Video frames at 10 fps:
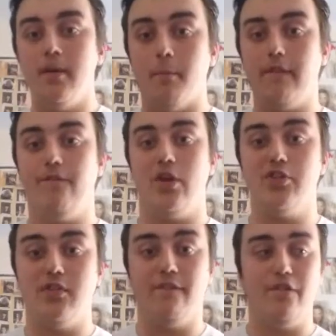my
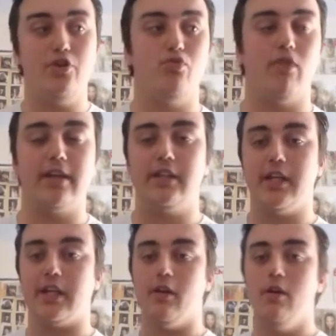first official
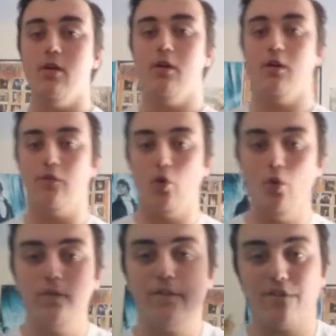ranking of
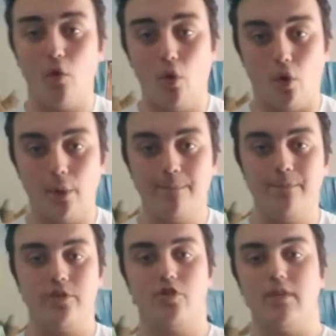all four
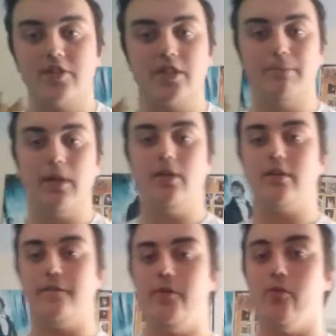Jurassic
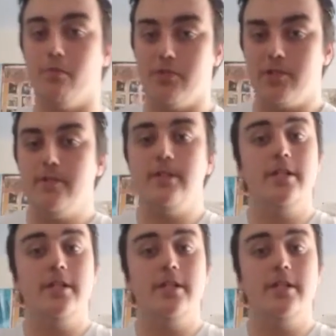Park films.